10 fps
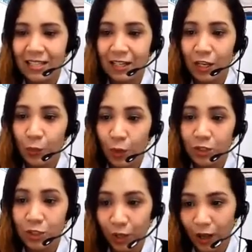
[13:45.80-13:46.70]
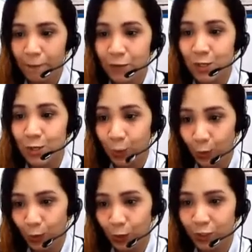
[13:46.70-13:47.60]
Did you want to come to
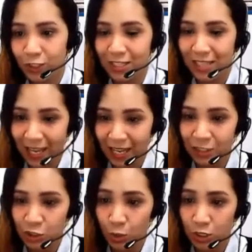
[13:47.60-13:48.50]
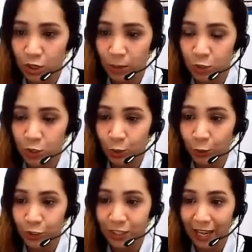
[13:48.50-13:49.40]
school today? Did you want to come to
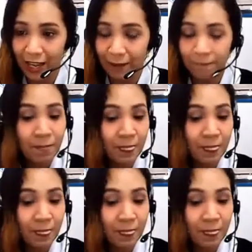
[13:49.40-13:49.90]
school today?